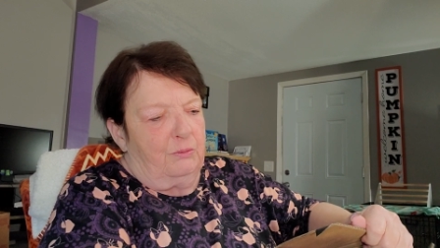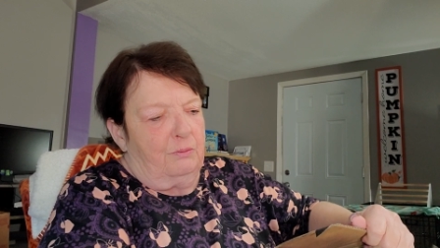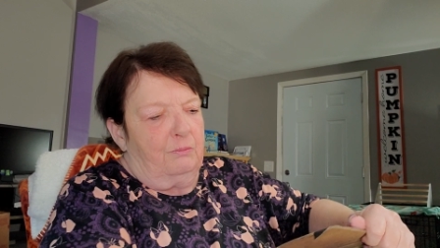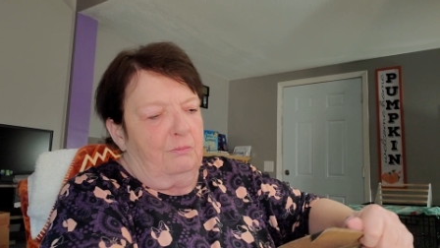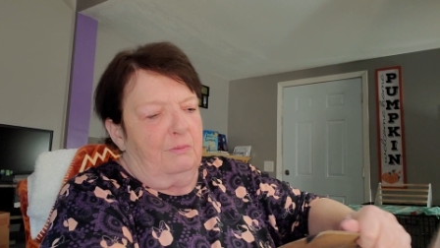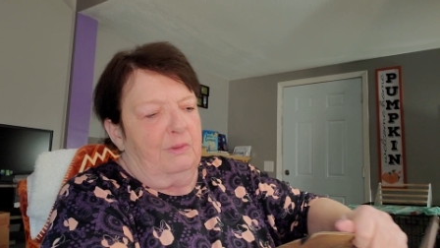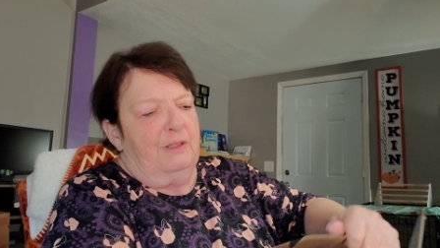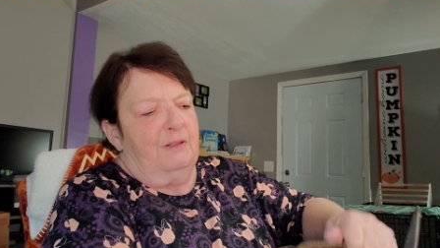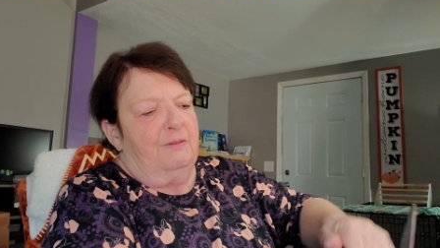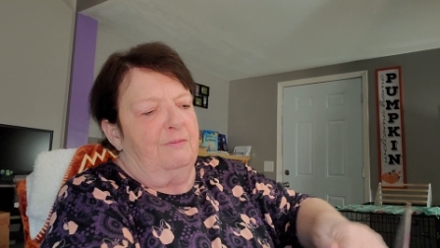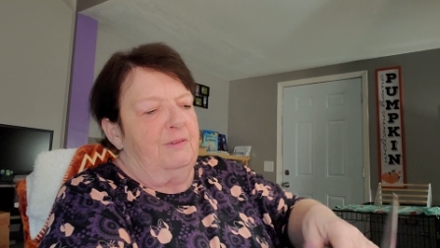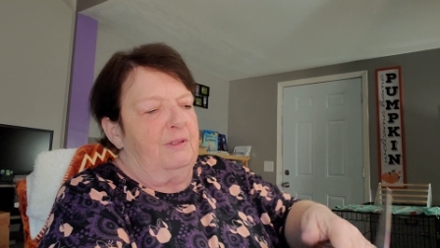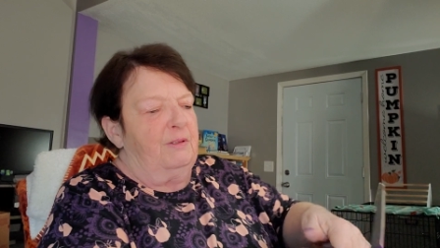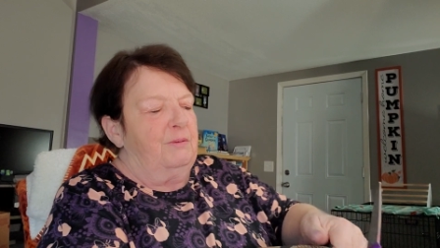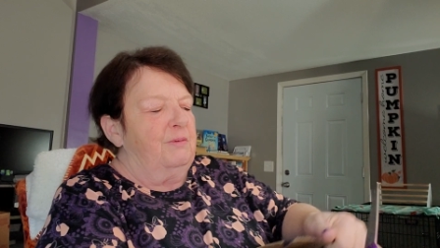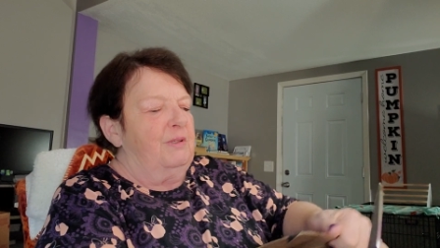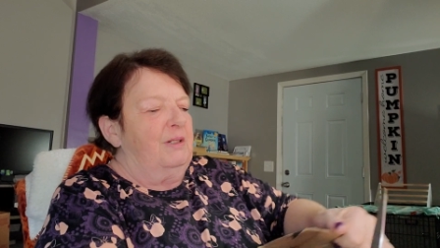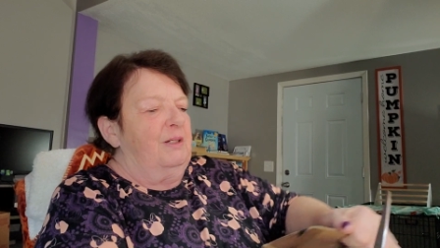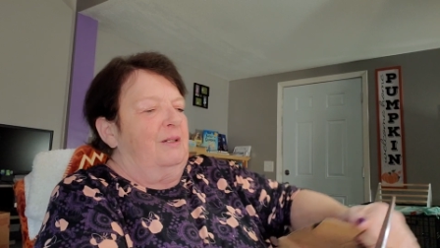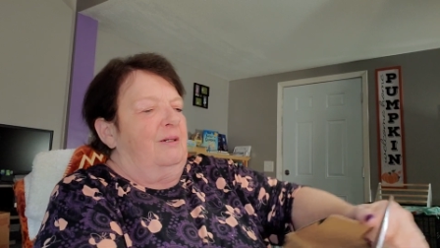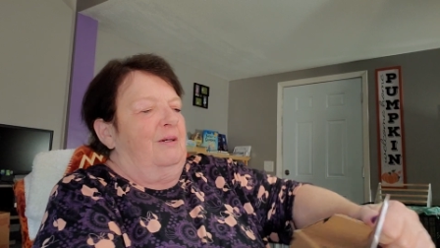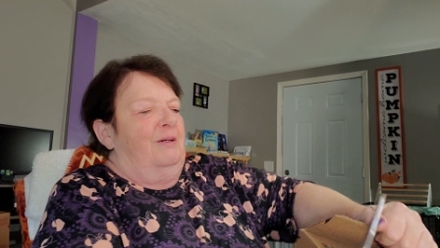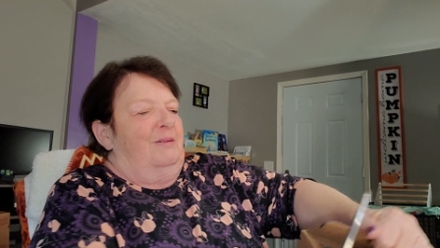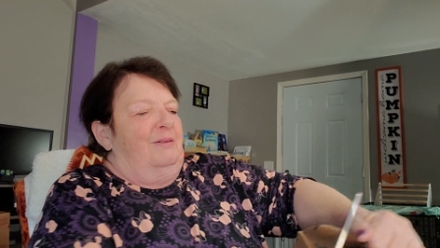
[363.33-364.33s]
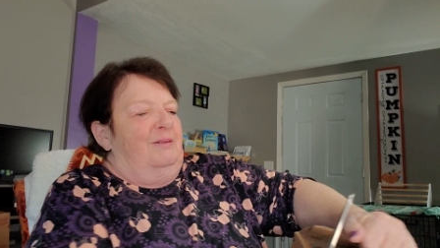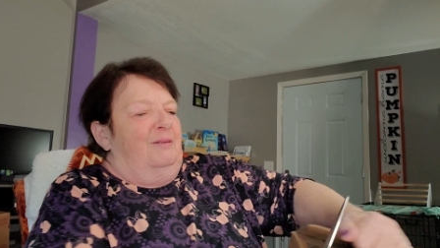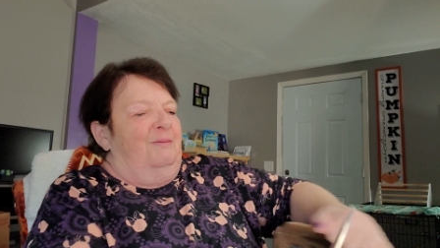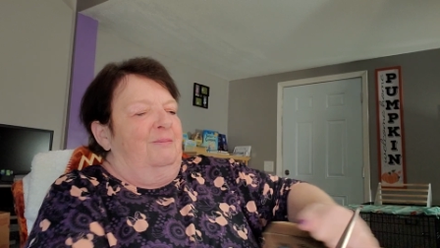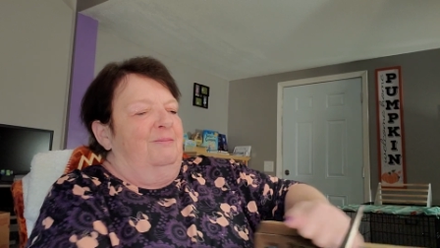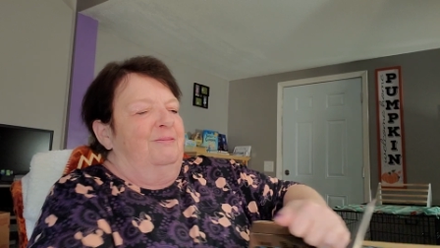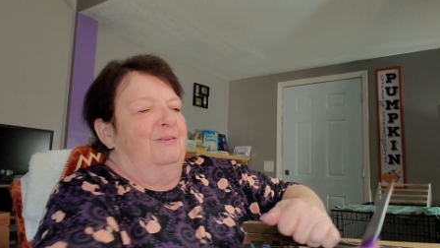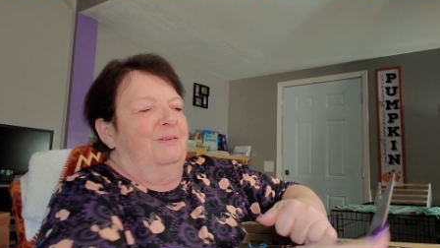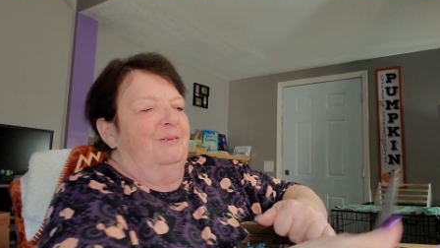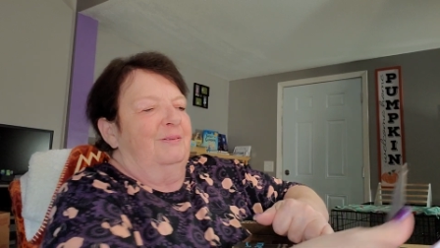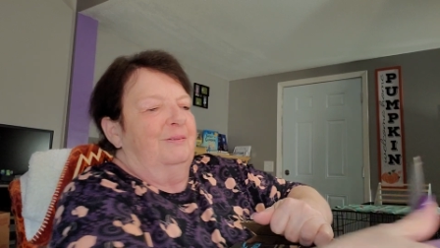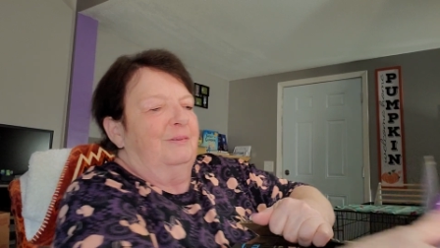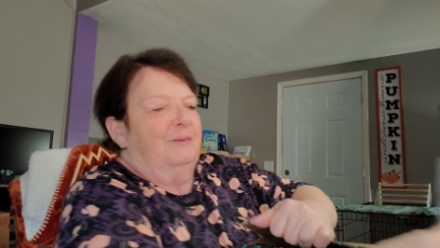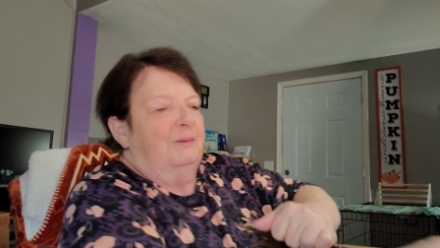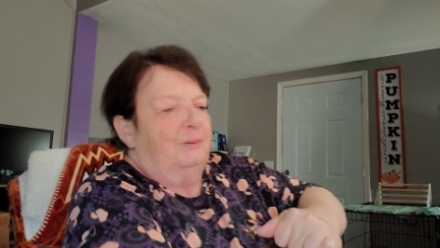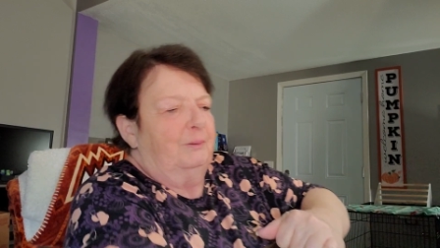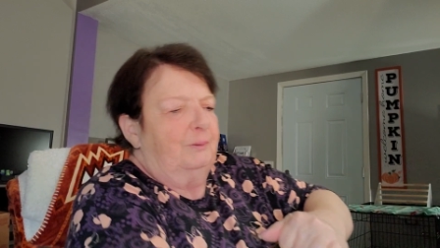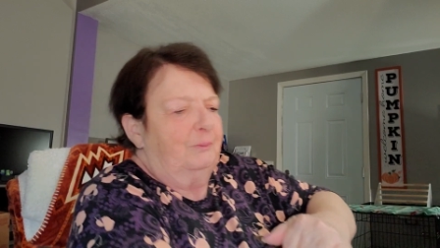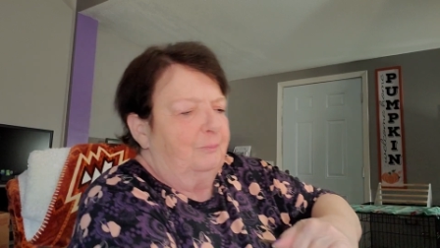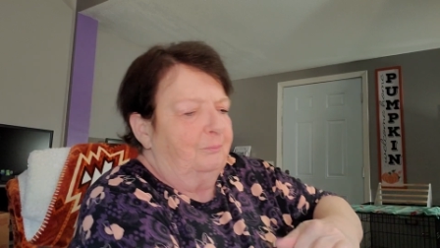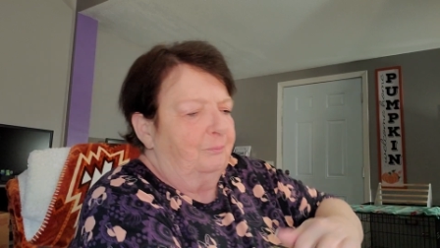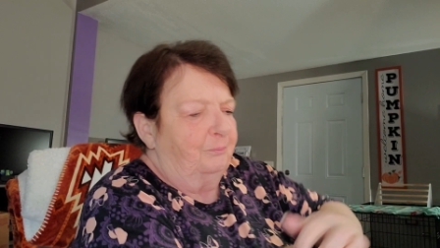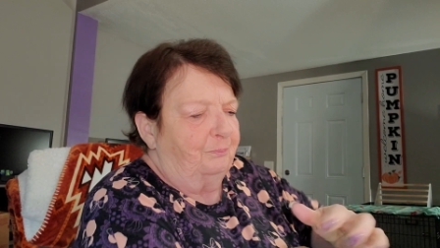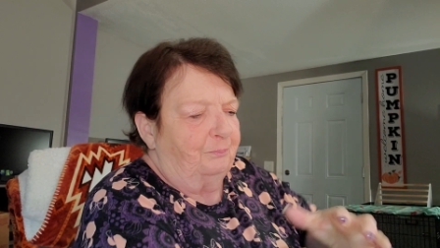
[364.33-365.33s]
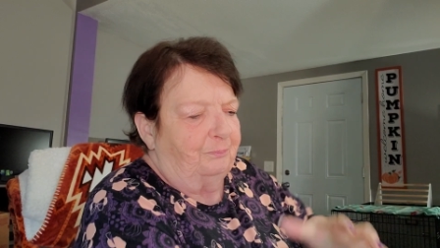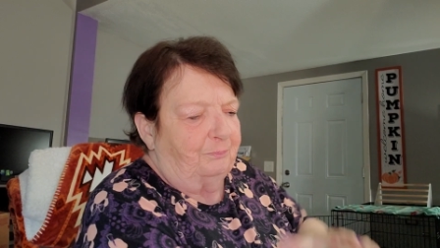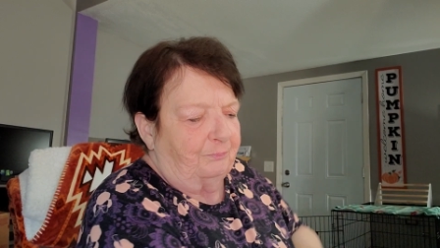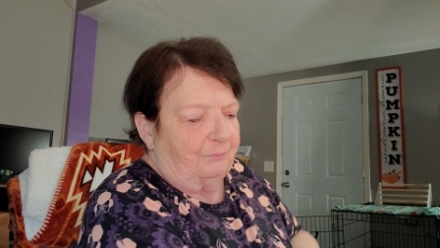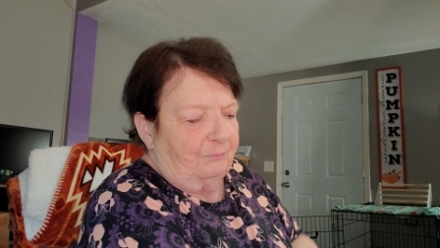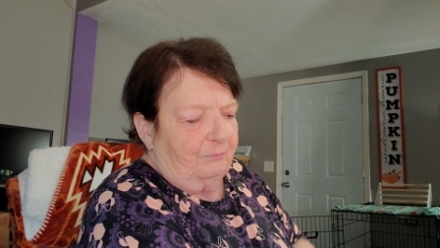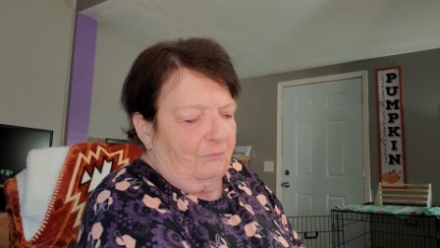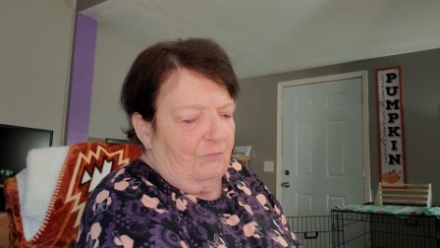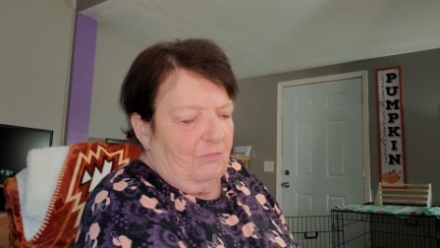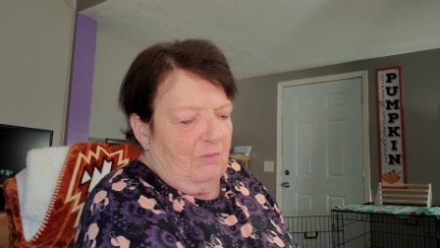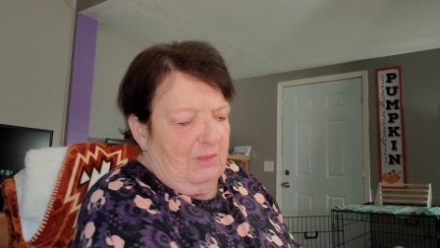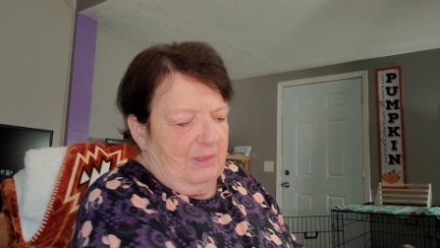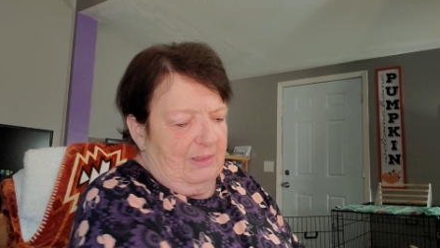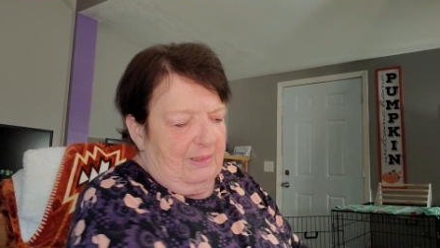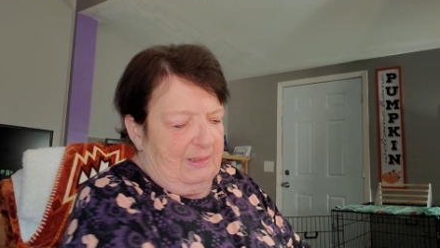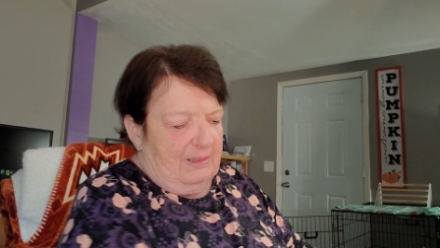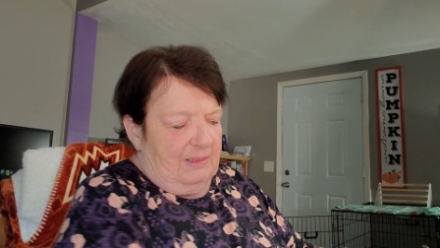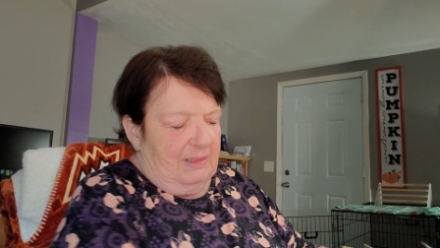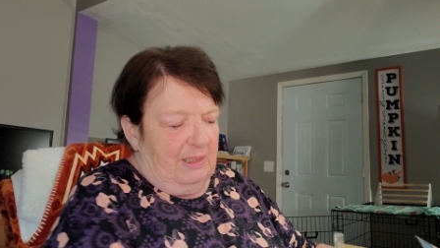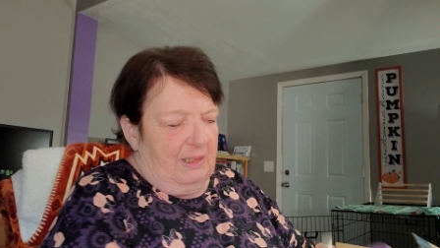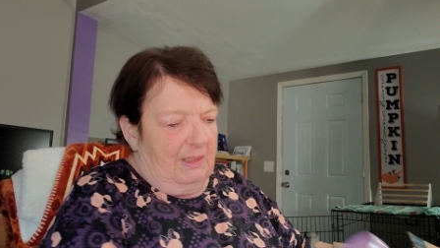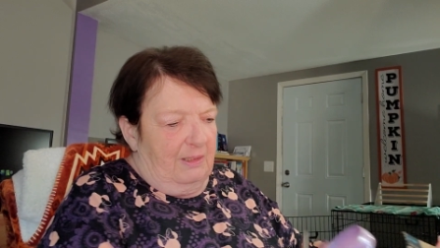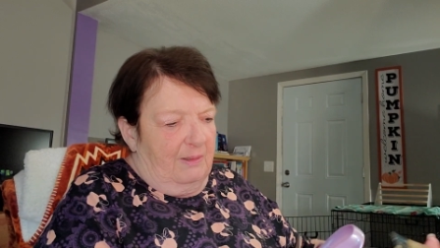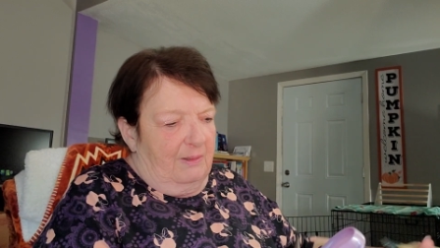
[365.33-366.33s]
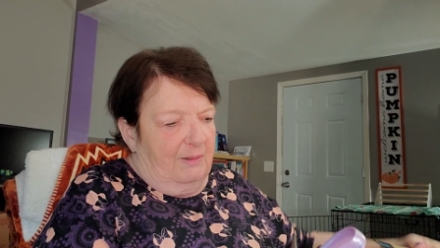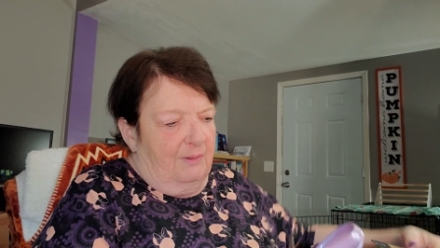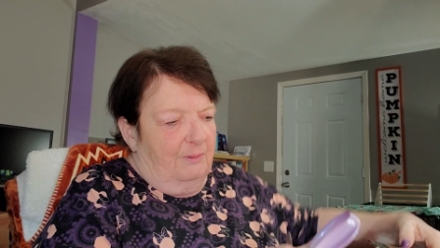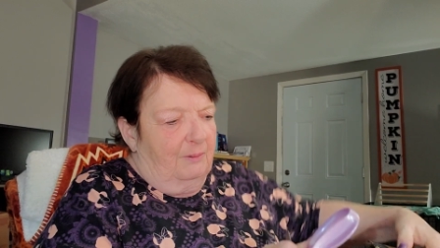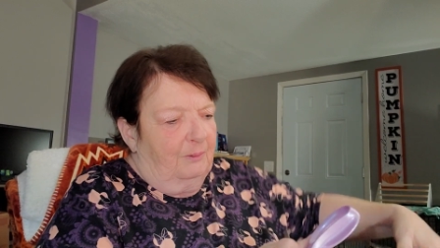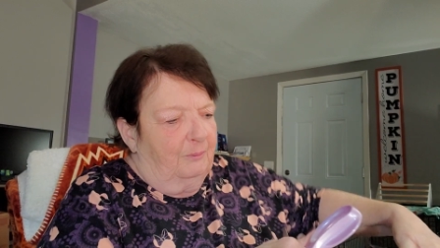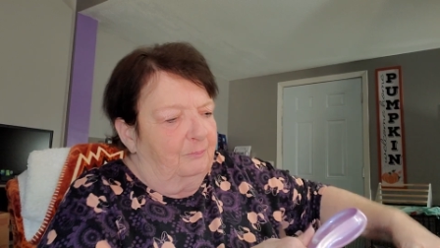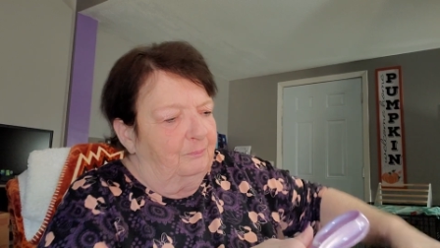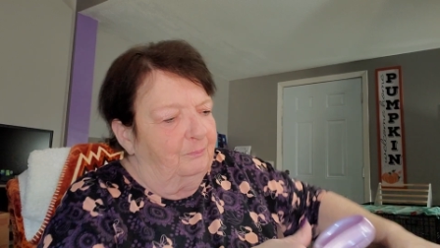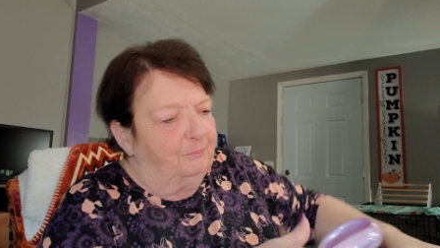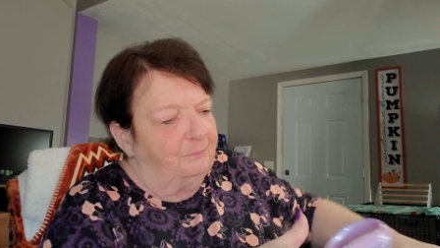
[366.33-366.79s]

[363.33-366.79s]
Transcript: or whatever you want to call them. Let's see here.